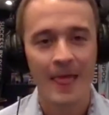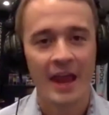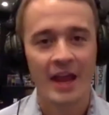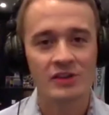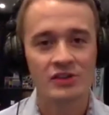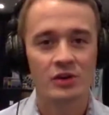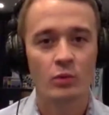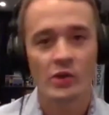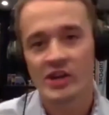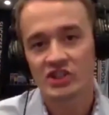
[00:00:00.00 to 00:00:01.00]
And so
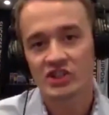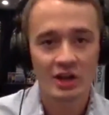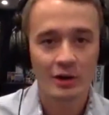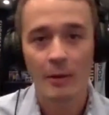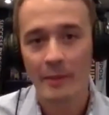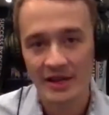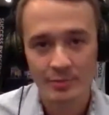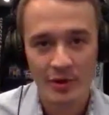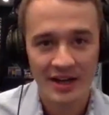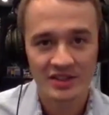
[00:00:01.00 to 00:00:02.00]
we just share our best
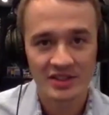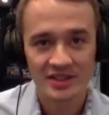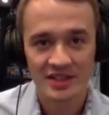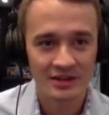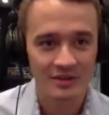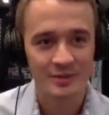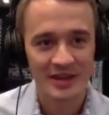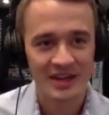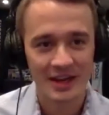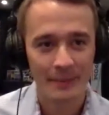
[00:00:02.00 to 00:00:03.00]
practices here at
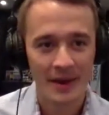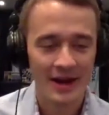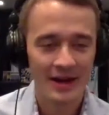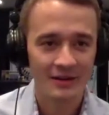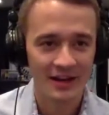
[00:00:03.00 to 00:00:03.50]
Speaking Empire.